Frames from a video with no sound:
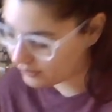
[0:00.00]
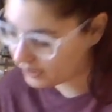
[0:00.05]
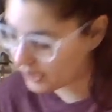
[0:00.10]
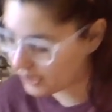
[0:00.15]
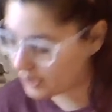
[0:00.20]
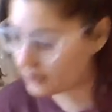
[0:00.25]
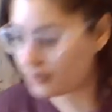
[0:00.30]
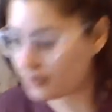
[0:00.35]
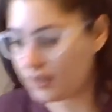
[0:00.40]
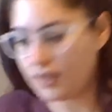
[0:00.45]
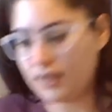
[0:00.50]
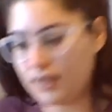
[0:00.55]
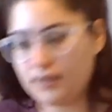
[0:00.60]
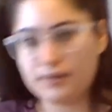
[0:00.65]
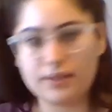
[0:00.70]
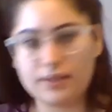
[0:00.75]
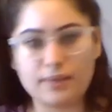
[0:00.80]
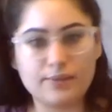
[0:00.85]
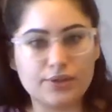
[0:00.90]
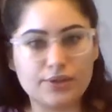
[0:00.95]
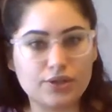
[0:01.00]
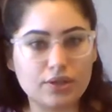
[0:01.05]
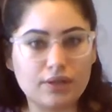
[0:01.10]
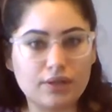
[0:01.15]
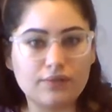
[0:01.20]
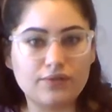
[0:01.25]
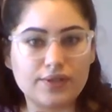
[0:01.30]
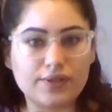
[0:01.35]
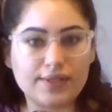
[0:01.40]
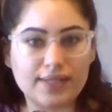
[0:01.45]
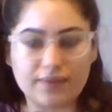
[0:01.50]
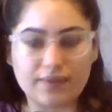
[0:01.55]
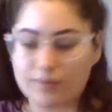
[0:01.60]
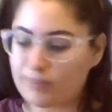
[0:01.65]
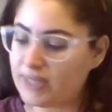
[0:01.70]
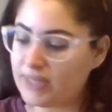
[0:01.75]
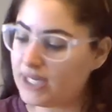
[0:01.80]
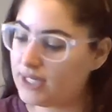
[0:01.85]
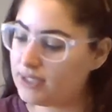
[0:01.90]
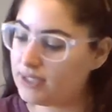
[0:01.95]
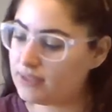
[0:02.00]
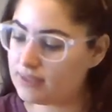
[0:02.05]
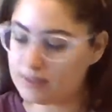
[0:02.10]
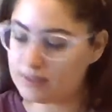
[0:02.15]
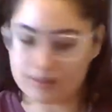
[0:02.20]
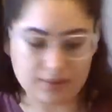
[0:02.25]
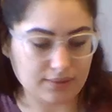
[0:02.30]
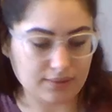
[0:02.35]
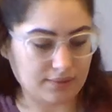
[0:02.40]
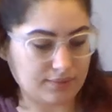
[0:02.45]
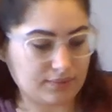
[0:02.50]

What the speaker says: Okay. Timer start for 7 minutes.